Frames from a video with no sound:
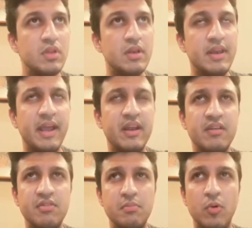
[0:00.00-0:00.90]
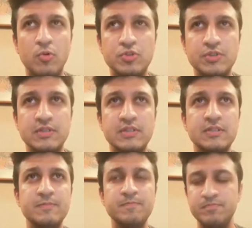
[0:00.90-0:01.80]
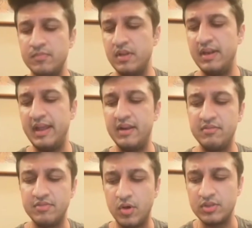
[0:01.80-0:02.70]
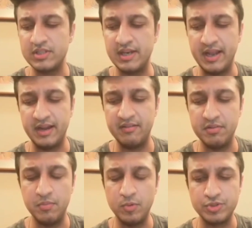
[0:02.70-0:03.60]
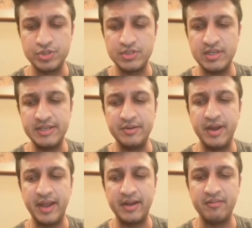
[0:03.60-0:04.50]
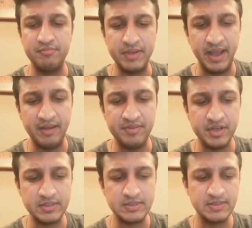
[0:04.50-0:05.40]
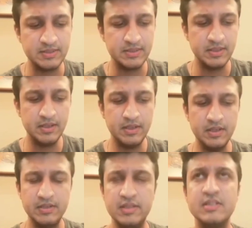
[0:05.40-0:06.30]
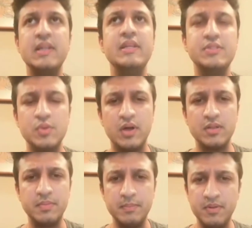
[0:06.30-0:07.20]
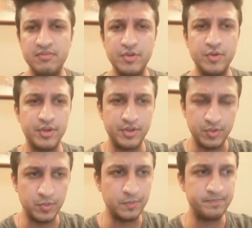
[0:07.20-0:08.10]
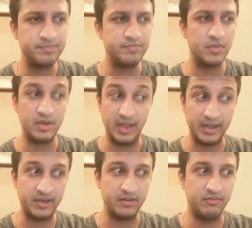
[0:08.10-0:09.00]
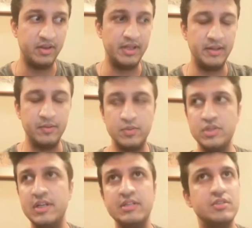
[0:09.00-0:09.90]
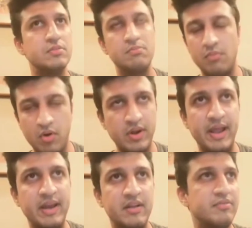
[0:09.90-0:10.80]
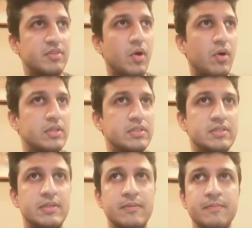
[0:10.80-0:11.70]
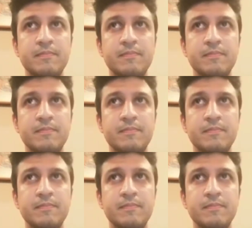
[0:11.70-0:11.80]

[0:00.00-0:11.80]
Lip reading: negative emotions. Negative thoughts and negative emotions lead to negative behaviors. This leads to other people viewing you negatively, which leads to more negative thoughts. And